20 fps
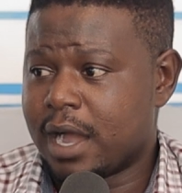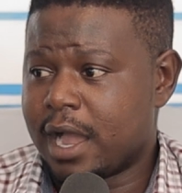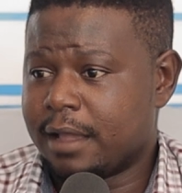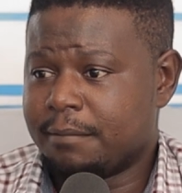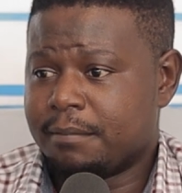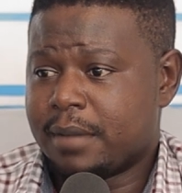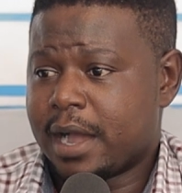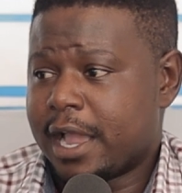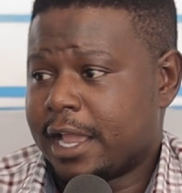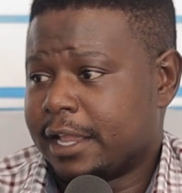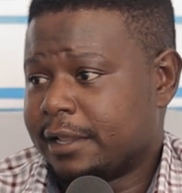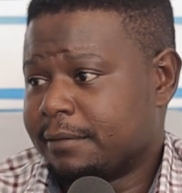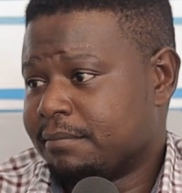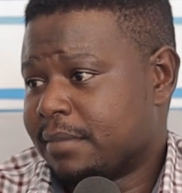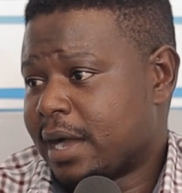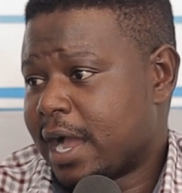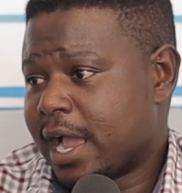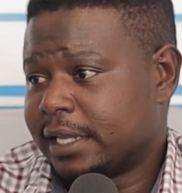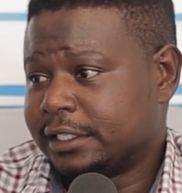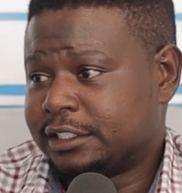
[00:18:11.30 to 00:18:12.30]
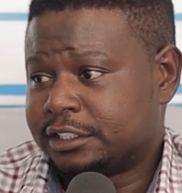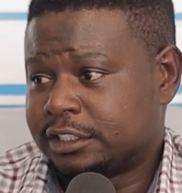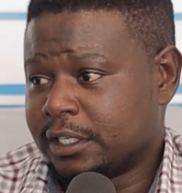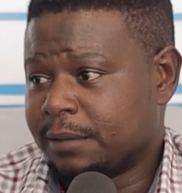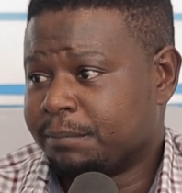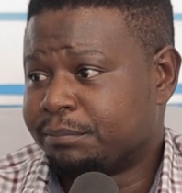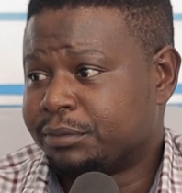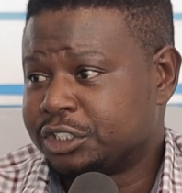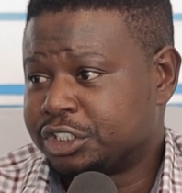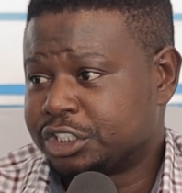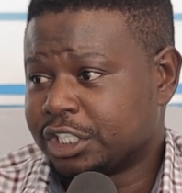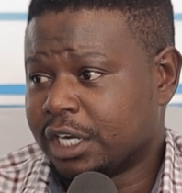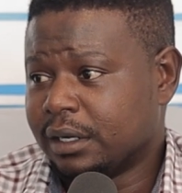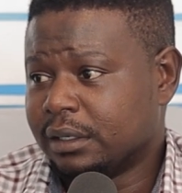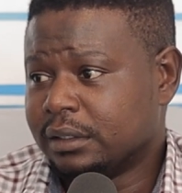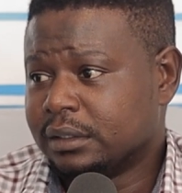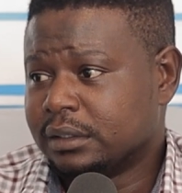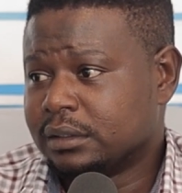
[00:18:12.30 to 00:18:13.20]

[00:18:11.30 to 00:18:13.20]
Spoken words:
by temperature,